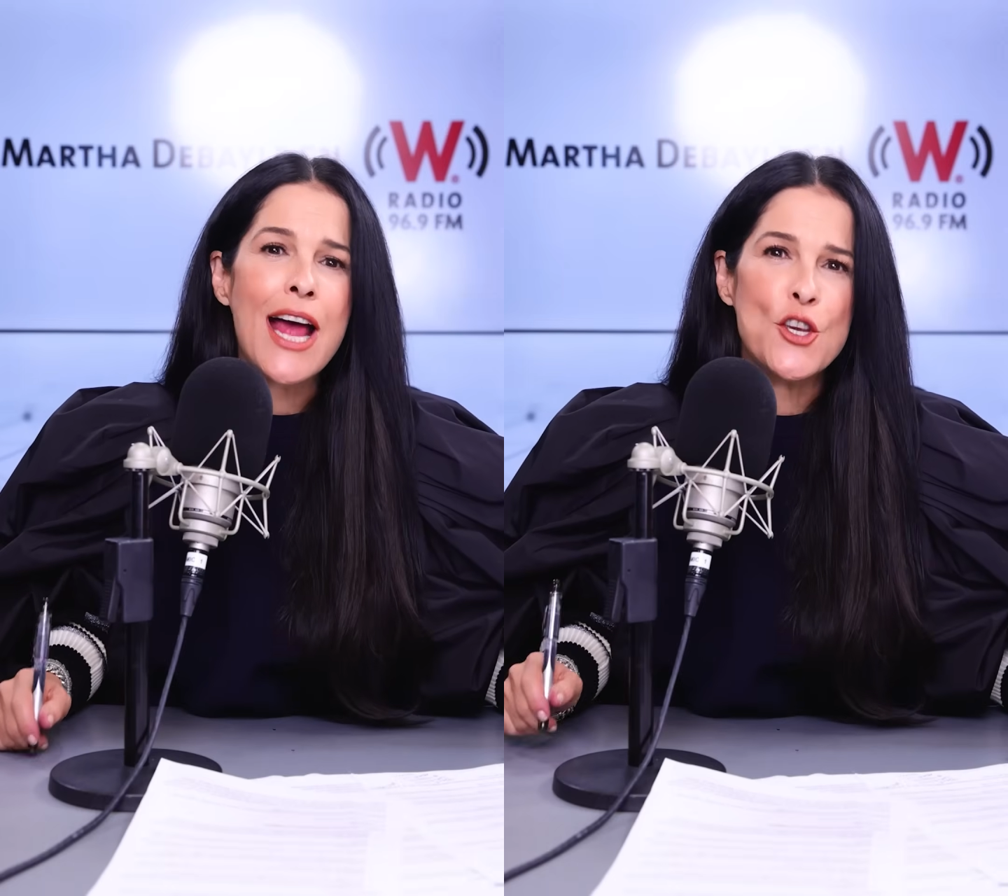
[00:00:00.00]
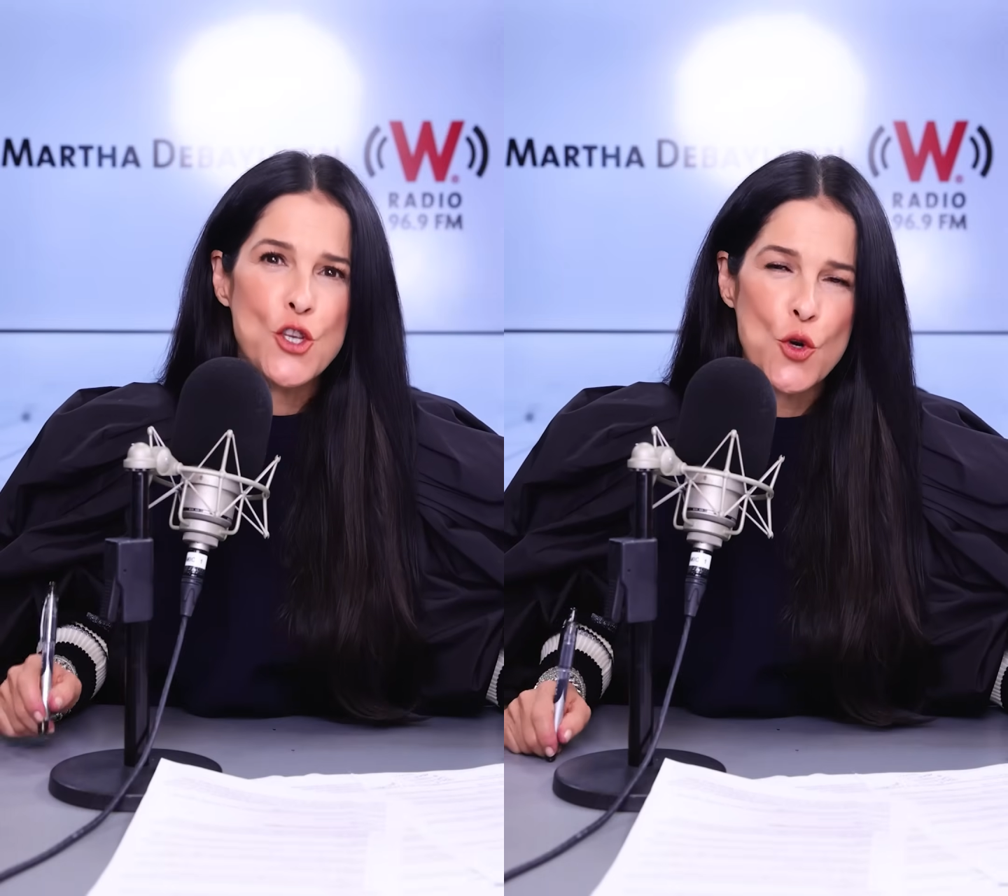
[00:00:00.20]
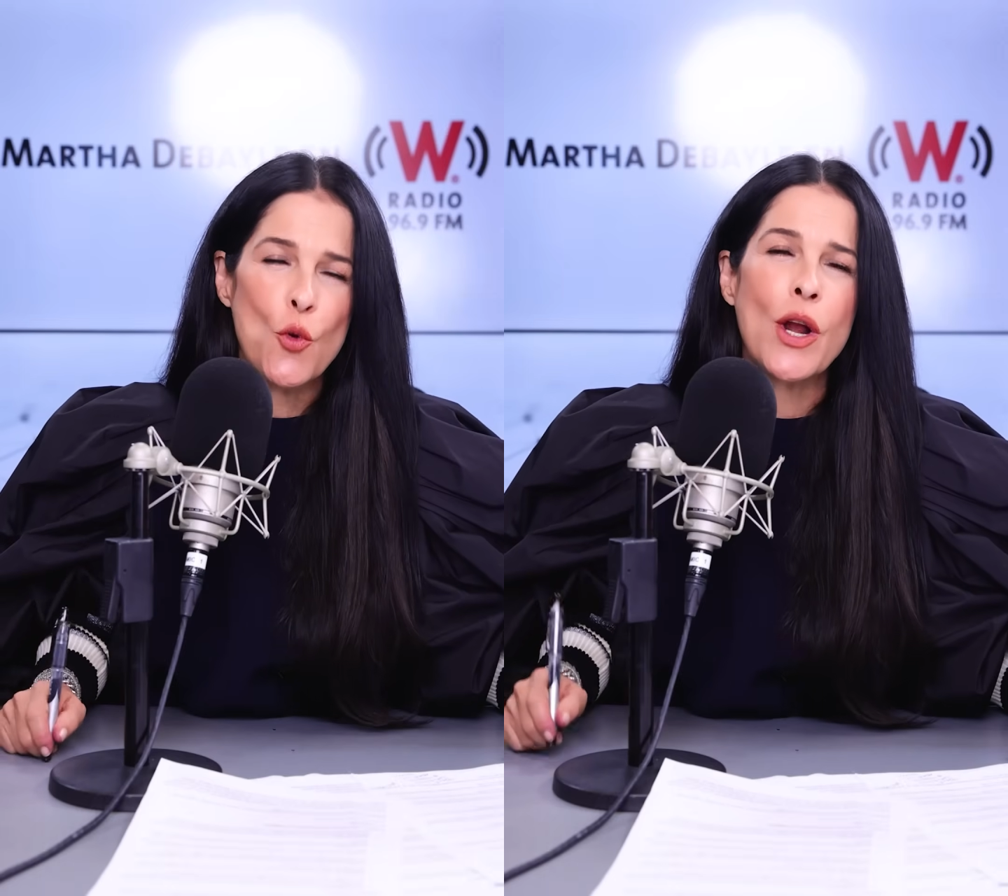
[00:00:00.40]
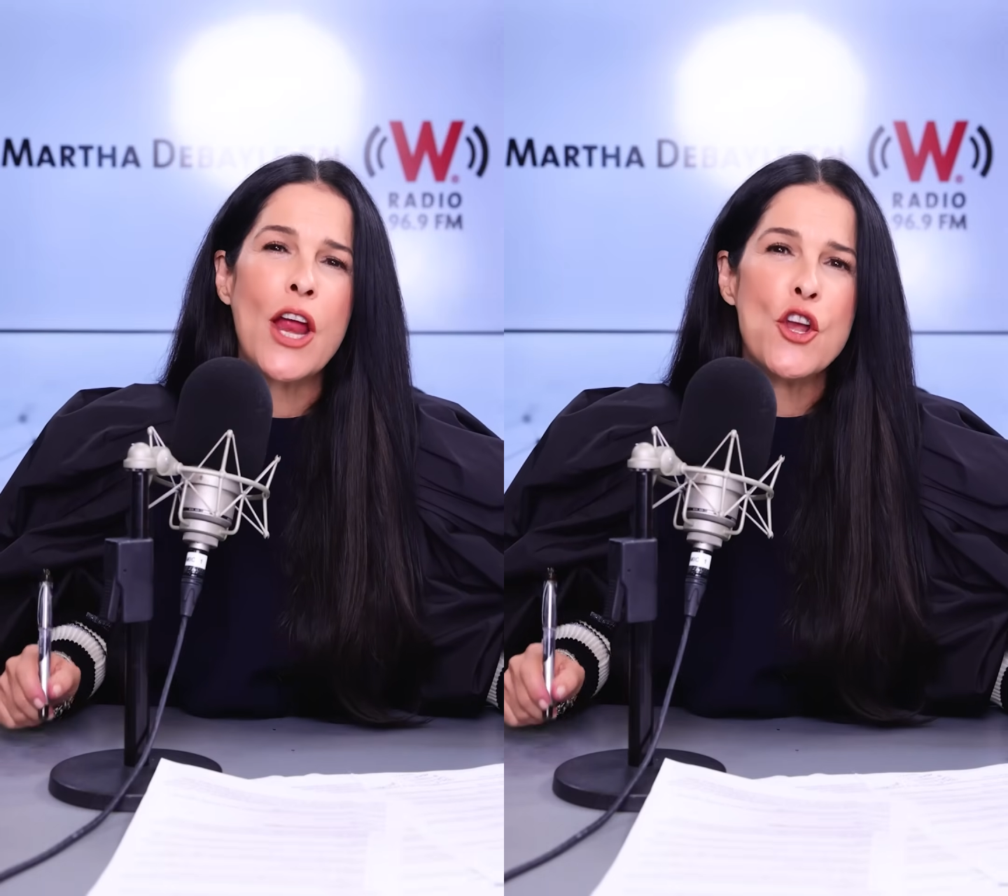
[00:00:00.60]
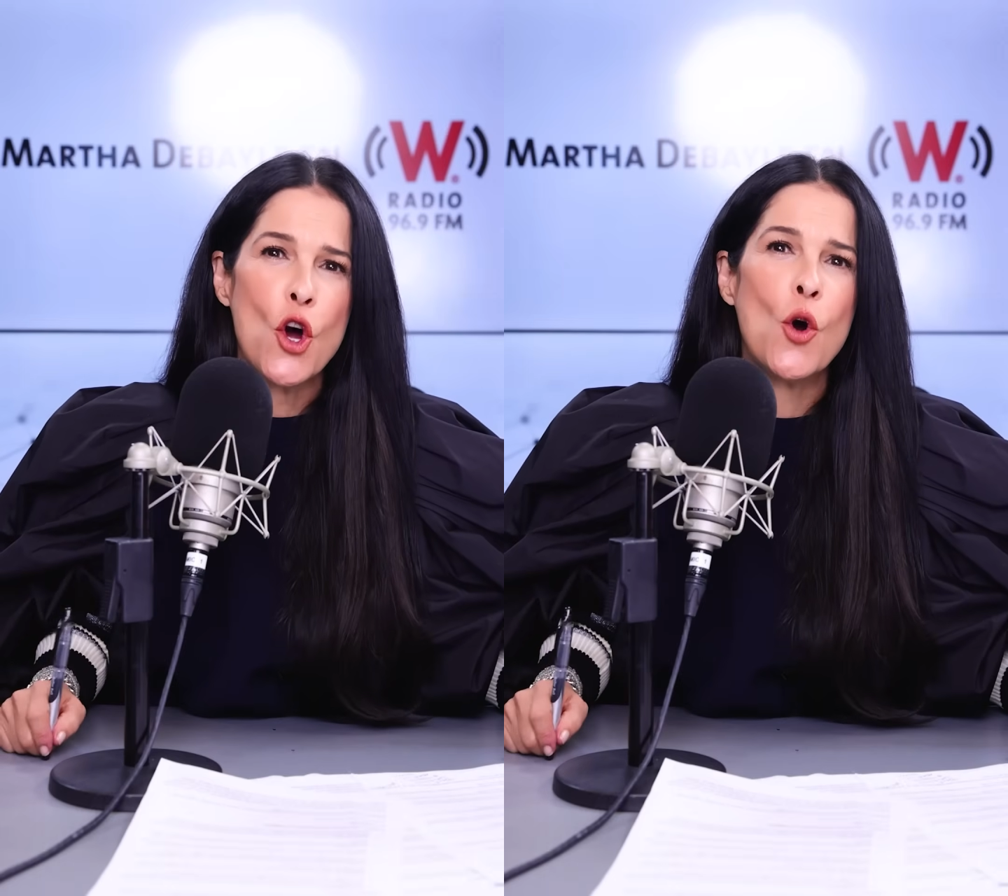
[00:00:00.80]
and do what
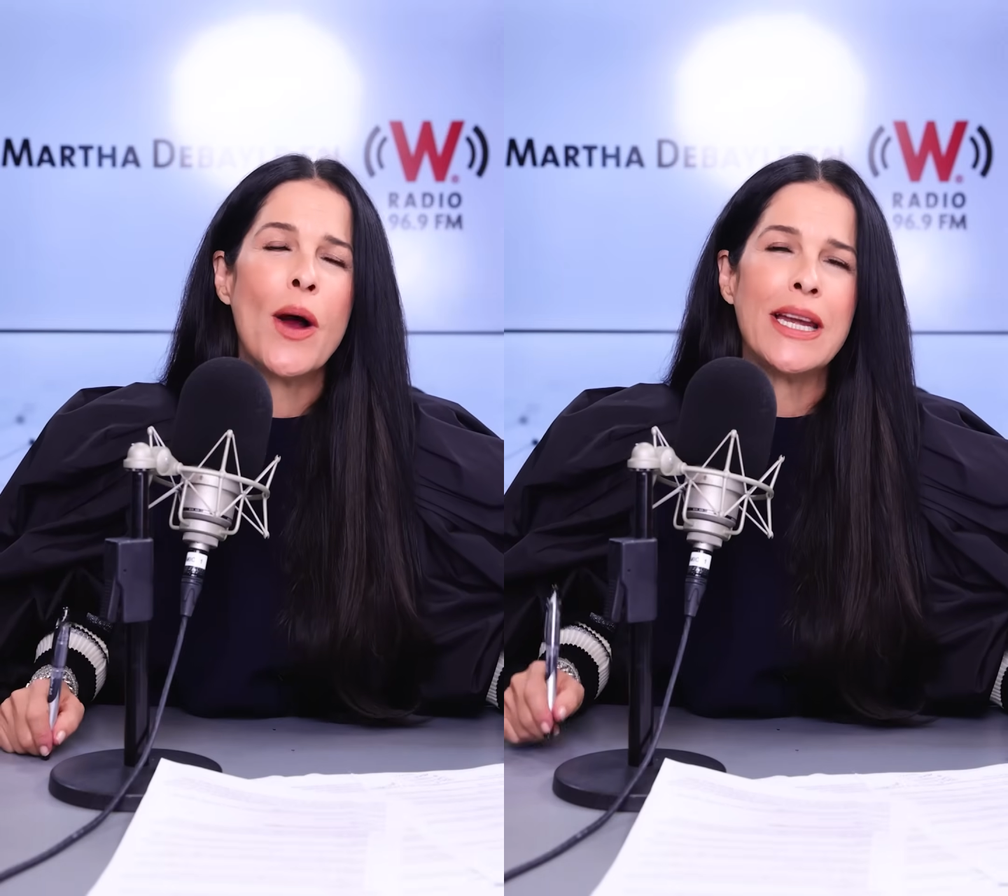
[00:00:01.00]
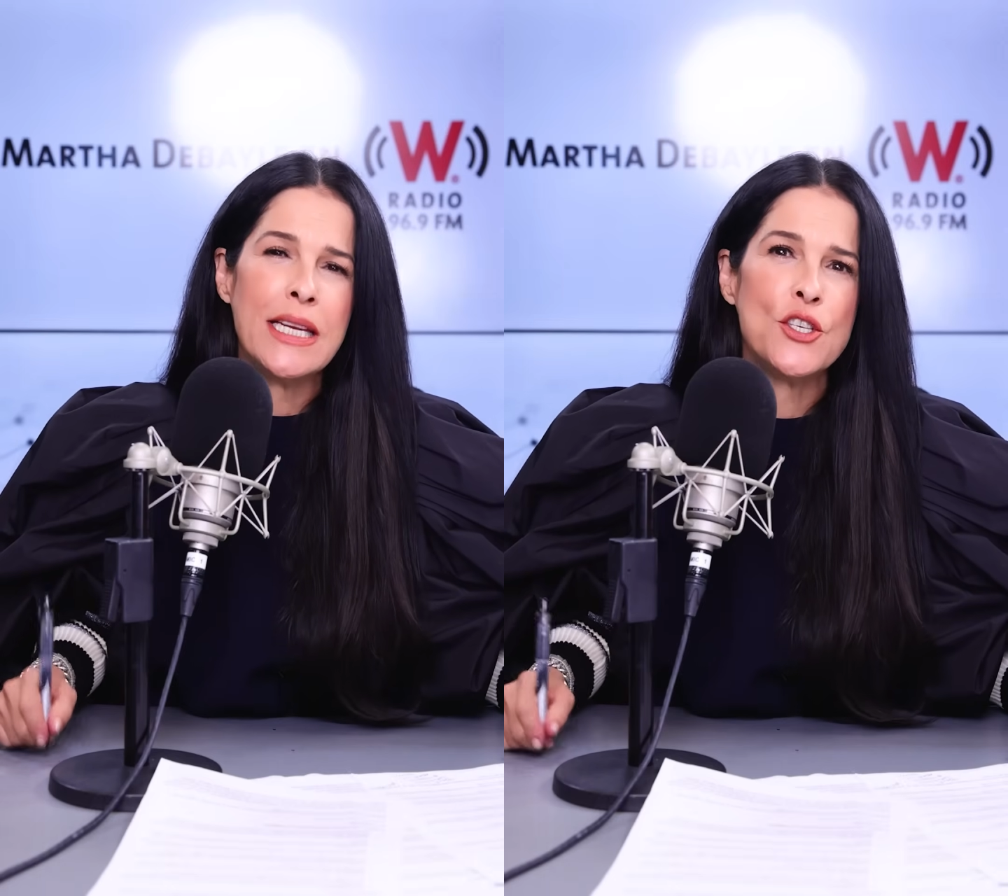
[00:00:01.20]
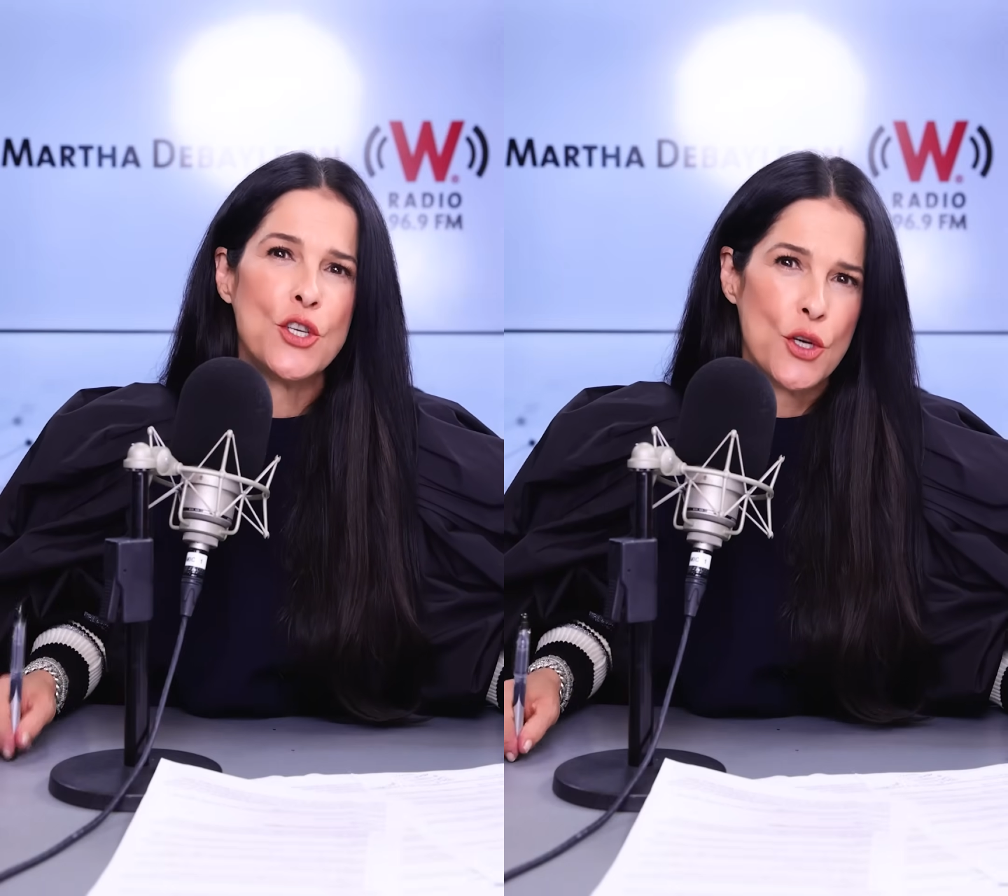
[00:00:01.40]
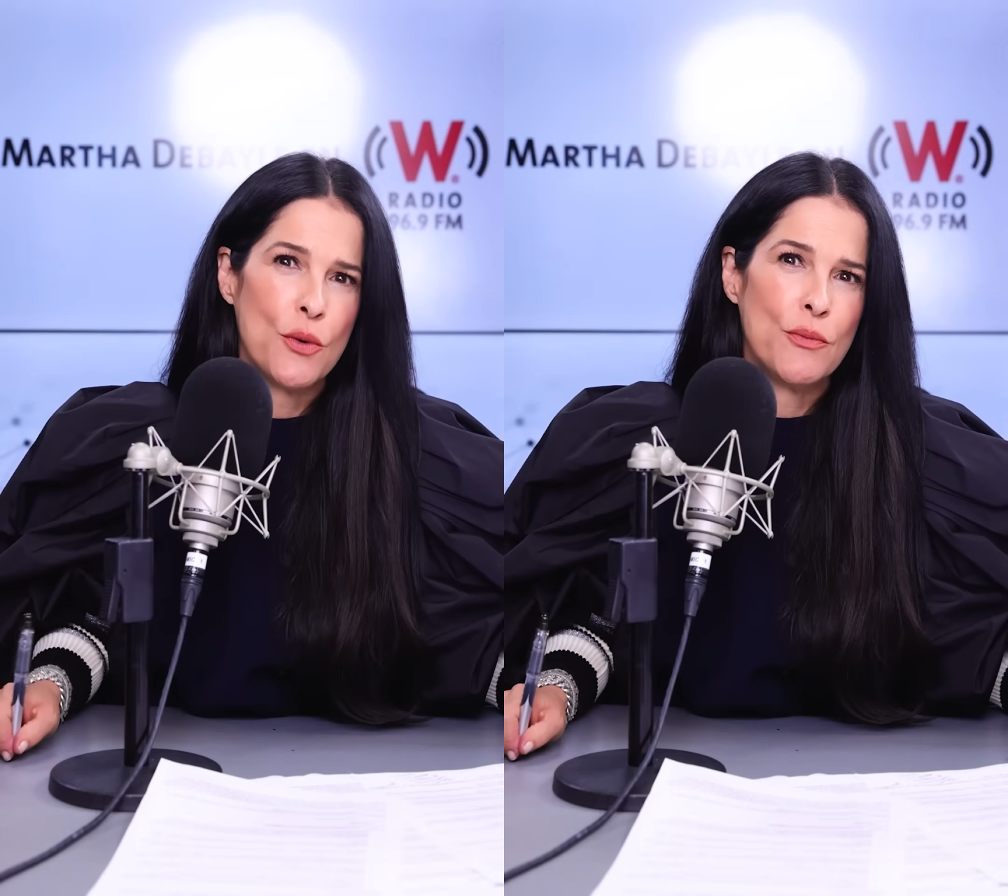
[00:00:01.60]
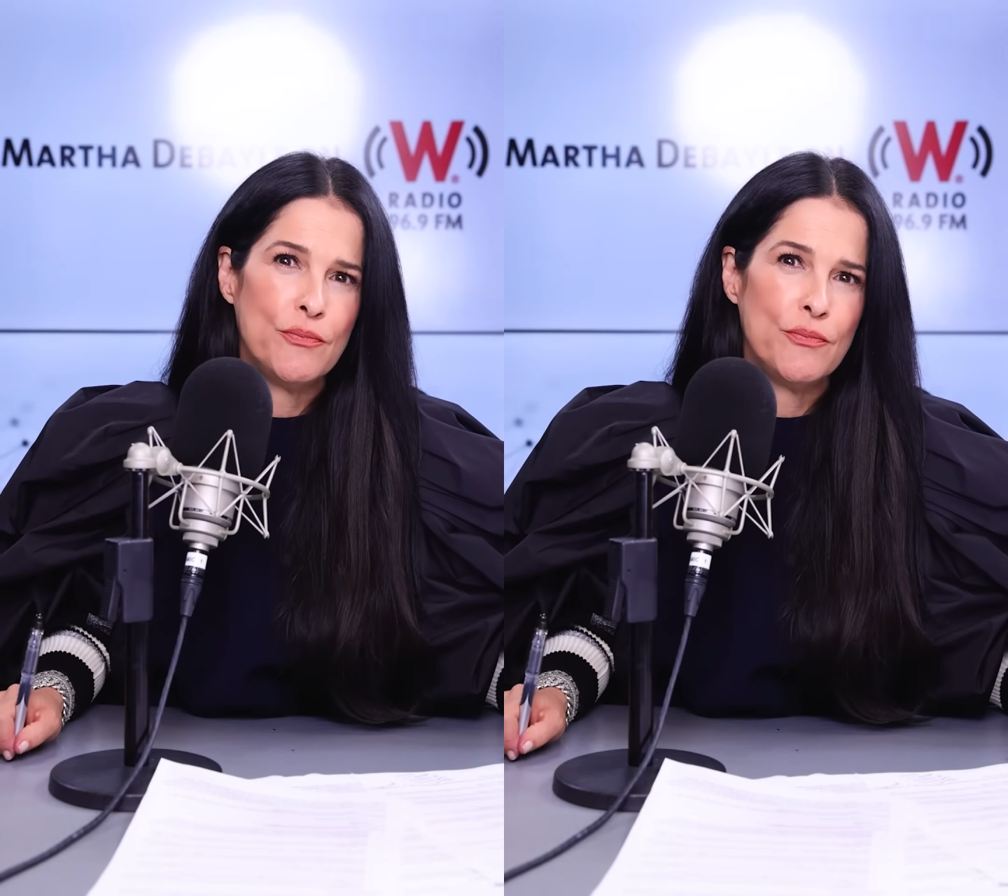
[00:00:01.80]
I know I need to do.